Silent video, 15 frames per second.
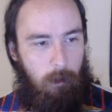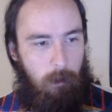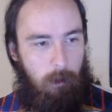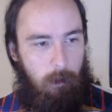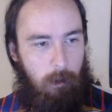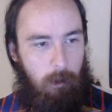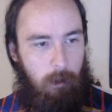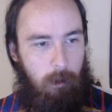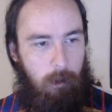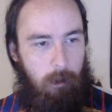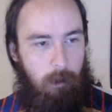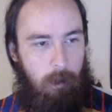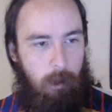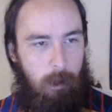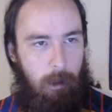
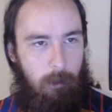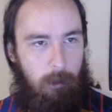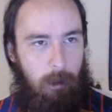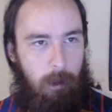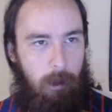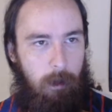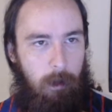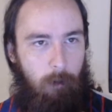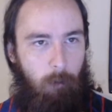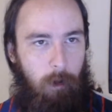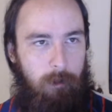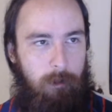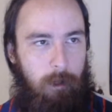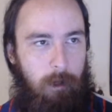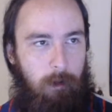And at that, I
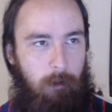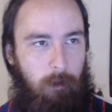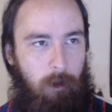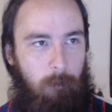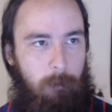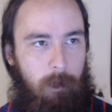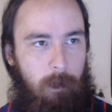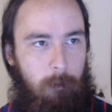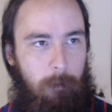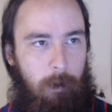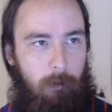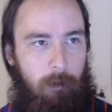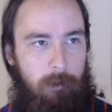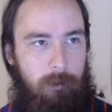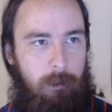want to talk a little bit
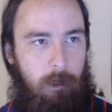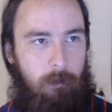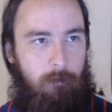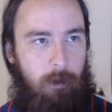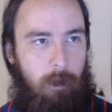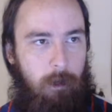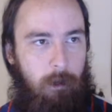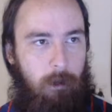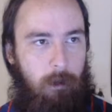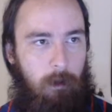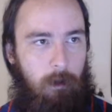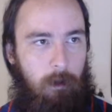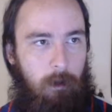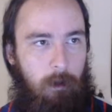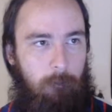about the survey
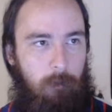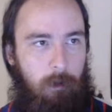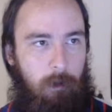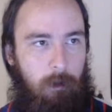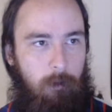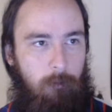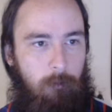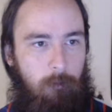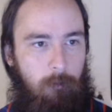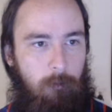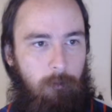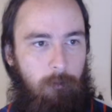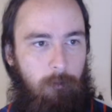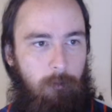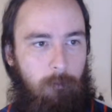I'm going to
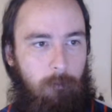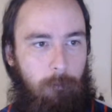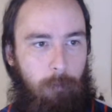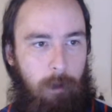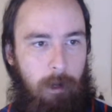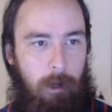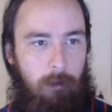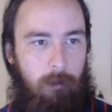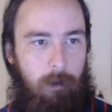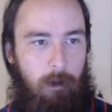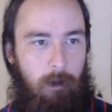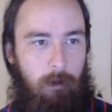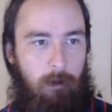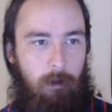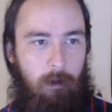put out
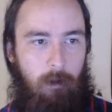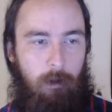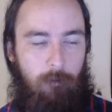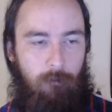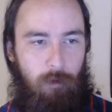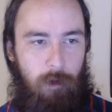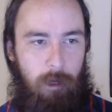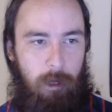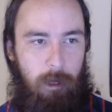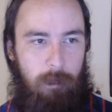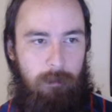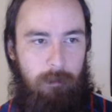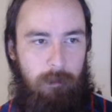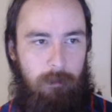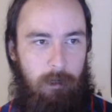there for you
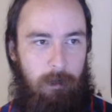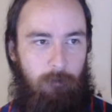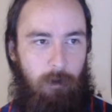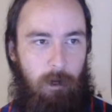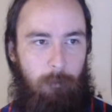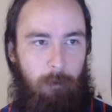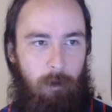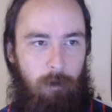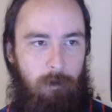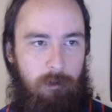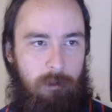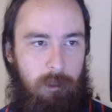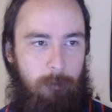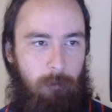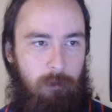guys. It's going to have a couple
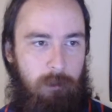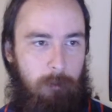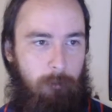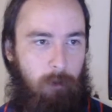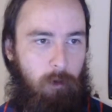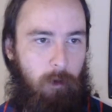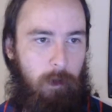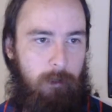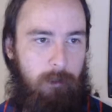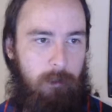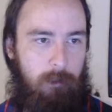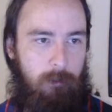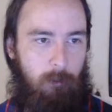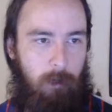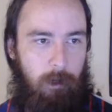simple
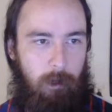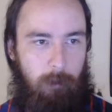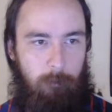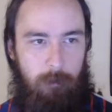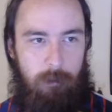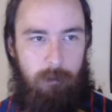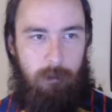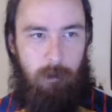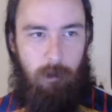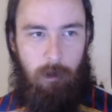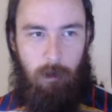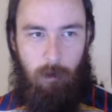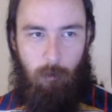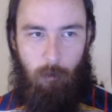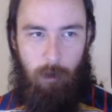questions. One of them is
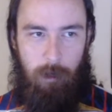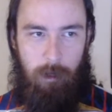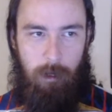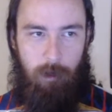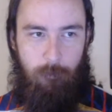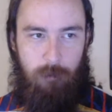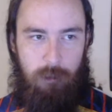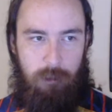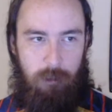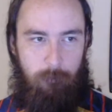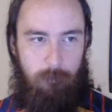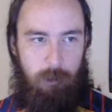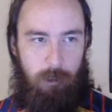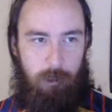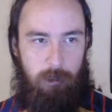what game
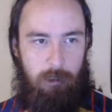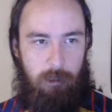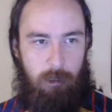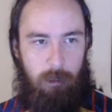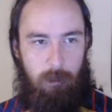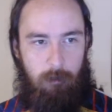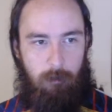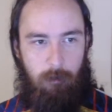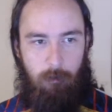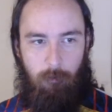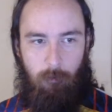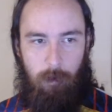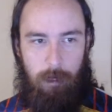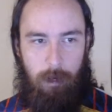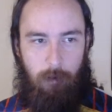systems you're interested in.
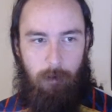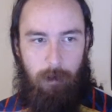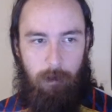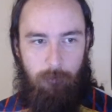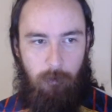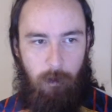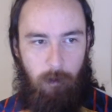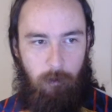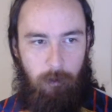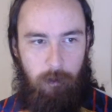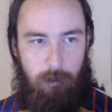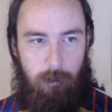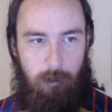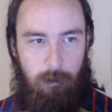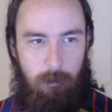Right now I have all the
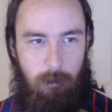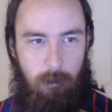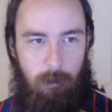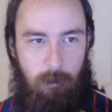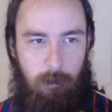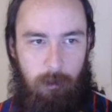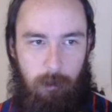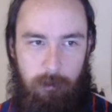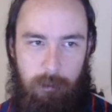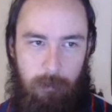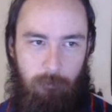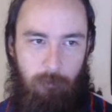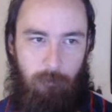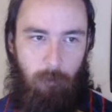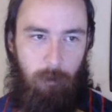D&D
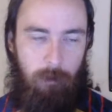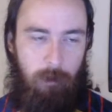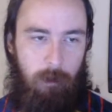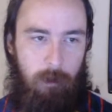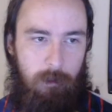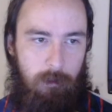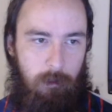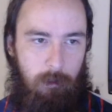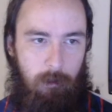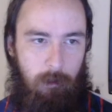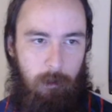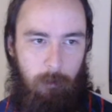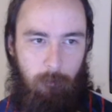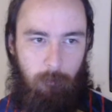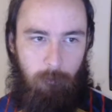except for 4th edition,
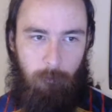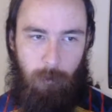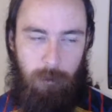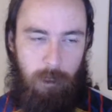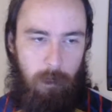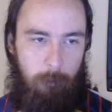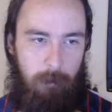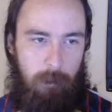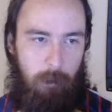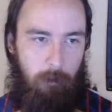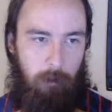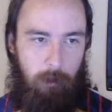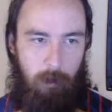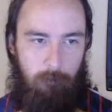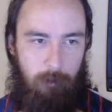and we'll talk about that
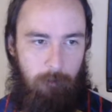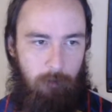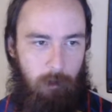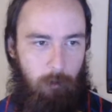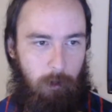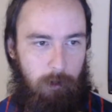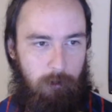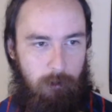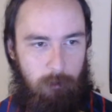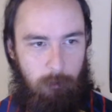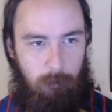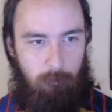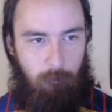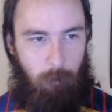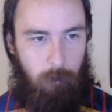later if you have any questions,
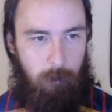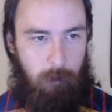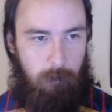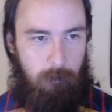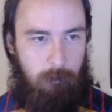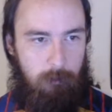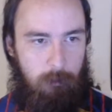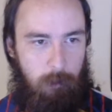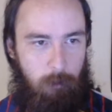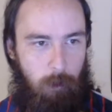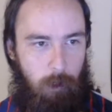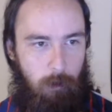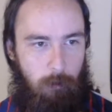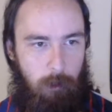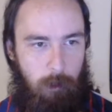but 4th edition is
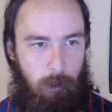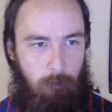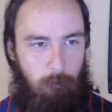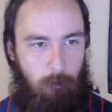no-go right now. And